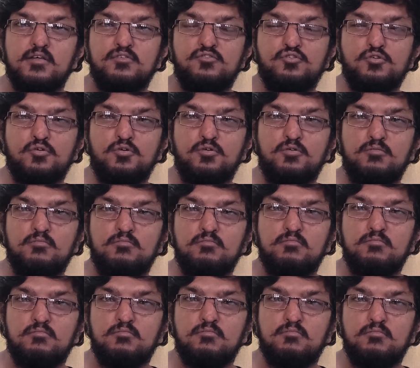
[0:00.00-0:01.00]
So
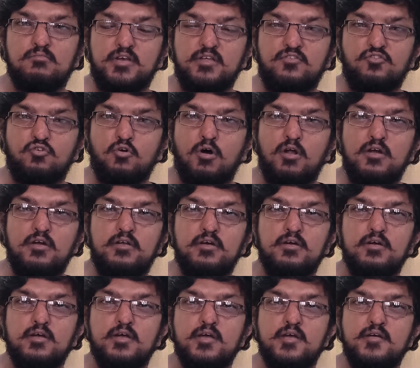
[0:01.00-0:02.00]
it is called
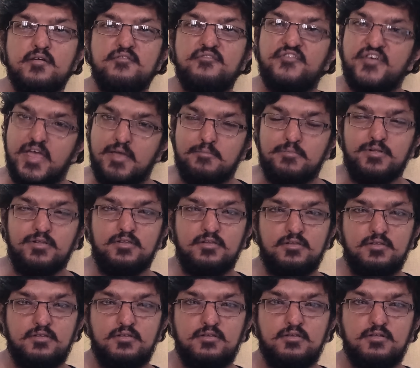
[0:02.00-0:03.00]

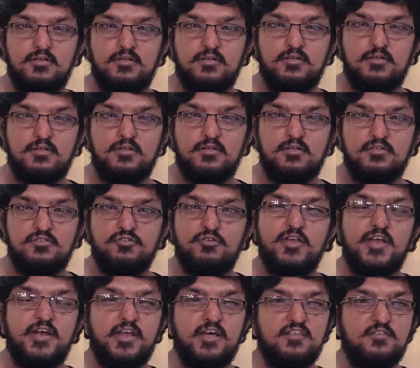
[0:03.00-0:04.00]
Fable. So
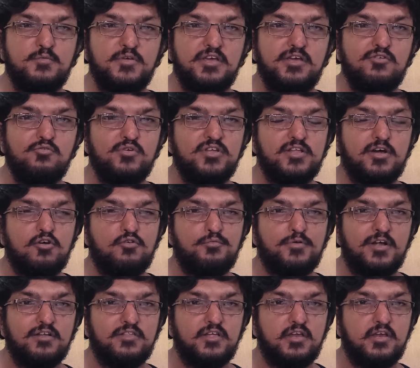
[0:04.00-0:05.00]
let us begin without
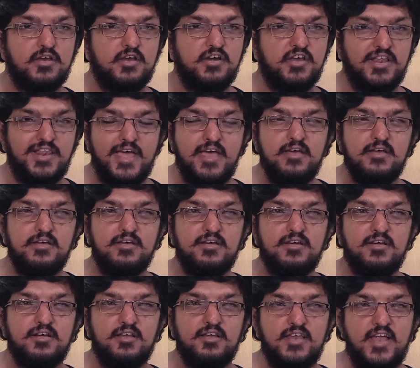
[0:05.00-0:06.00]
further any delay.
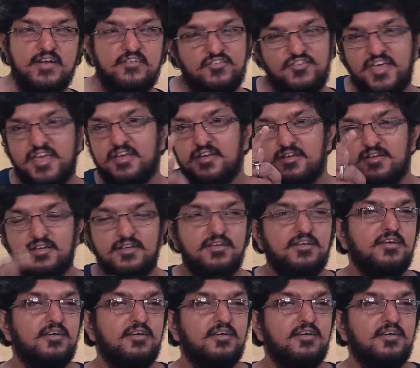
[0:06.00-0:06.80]
Let's see.